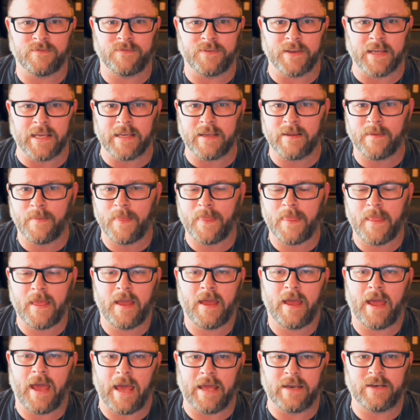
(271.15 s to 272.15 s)
fee
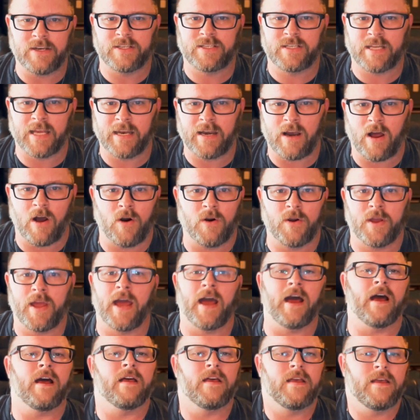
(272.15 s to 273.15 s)
and just said, oh
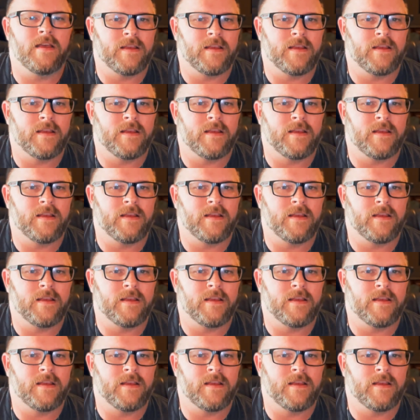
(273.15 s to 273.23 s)
yeah,